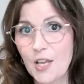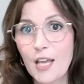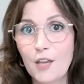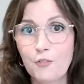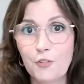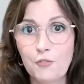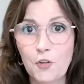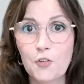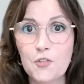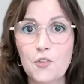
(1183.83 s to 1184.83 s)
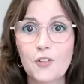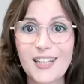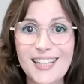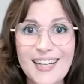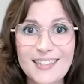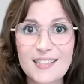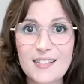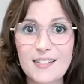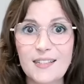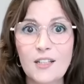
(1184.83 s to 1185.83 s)
If you focus on
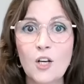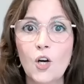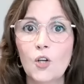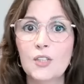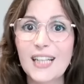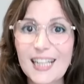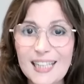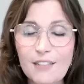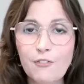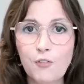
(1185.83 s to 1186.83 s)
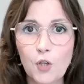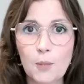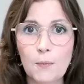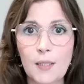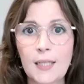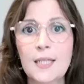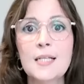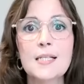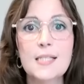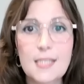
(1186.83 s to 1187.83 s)
clarity, on clean formula,
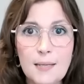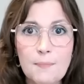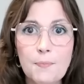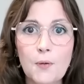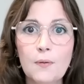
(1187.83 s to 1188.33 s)
simple